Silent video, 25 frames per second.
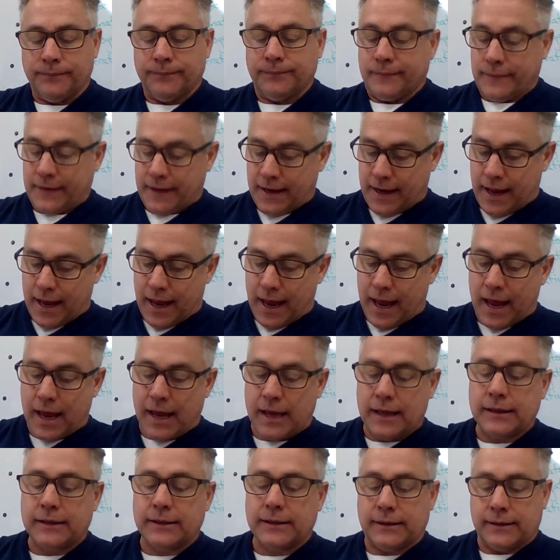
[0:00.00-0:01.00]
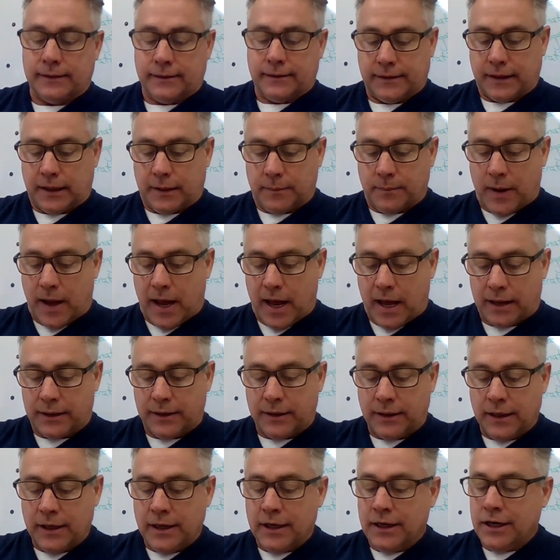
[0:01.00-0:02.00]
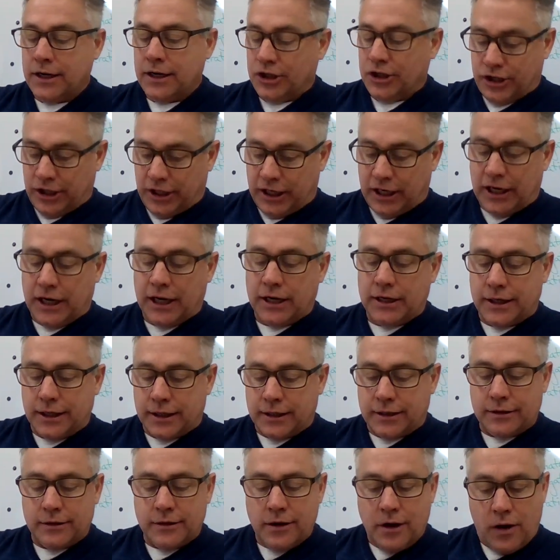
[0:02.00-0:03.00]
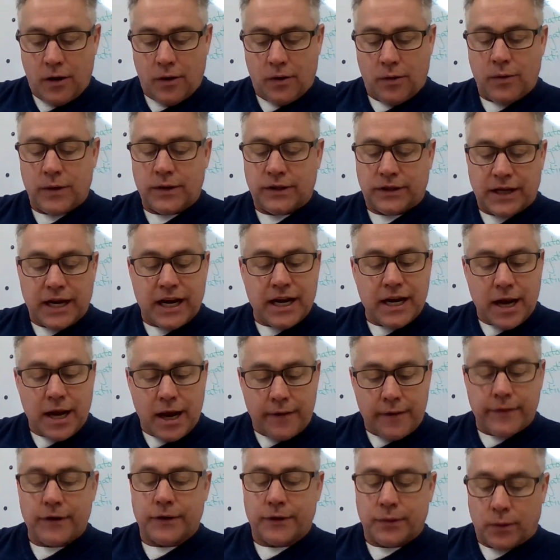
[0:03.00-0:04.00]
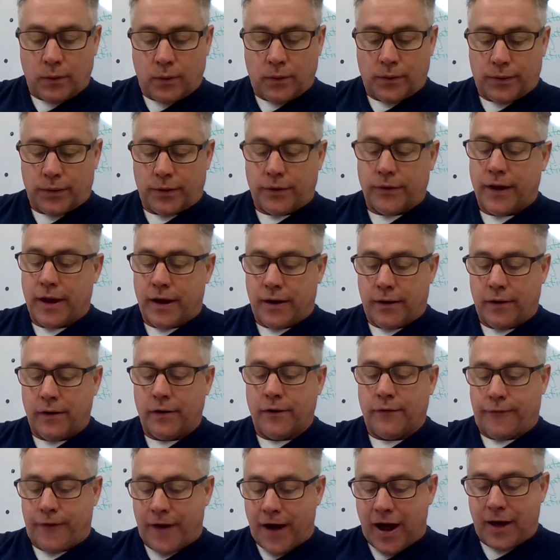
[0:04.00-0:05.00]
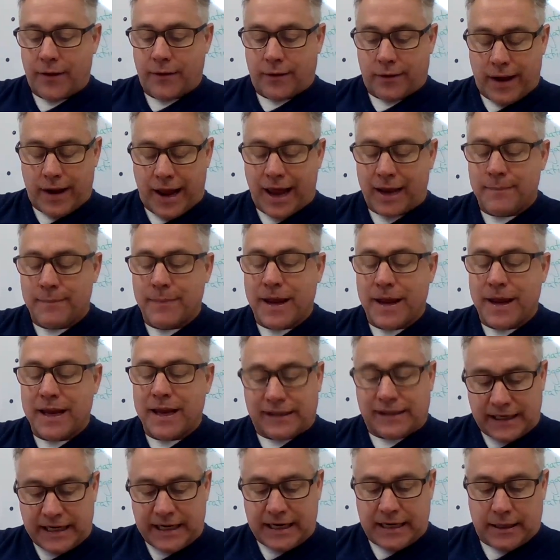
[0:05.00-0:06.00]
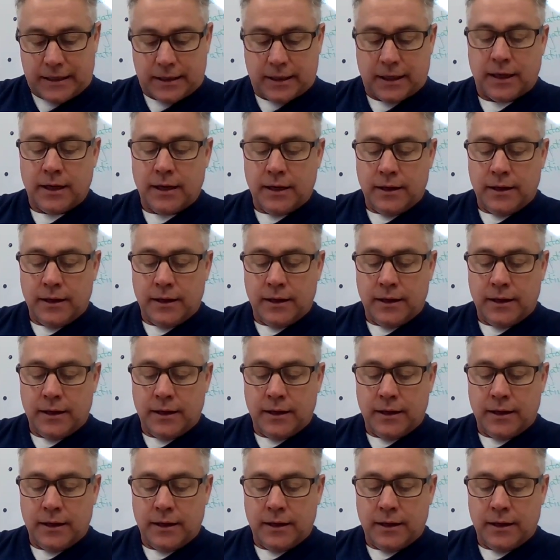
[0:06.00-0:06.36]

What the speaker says: Yes, said Pod. She didn't know, as they never told her, that her father had been seen,